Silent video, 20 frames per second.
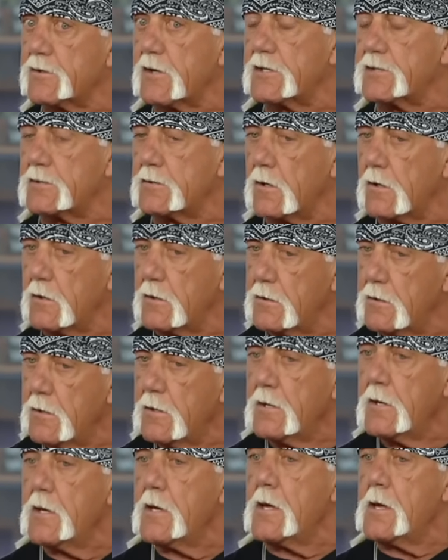I started
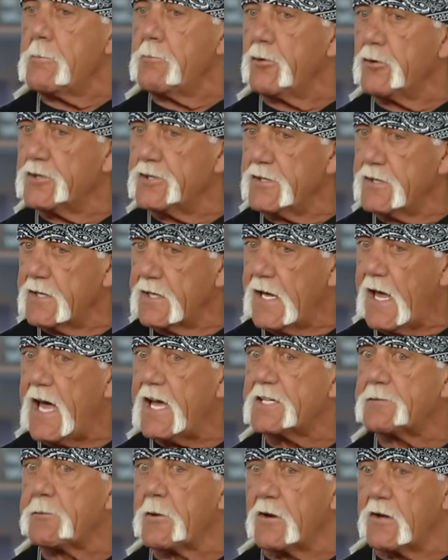pushing the
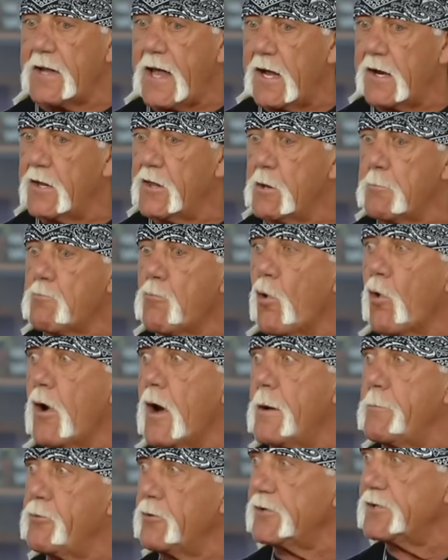gas pedal down. And the more
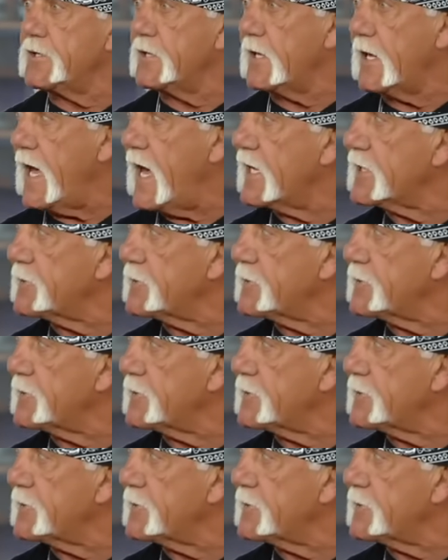I pushed the right. gas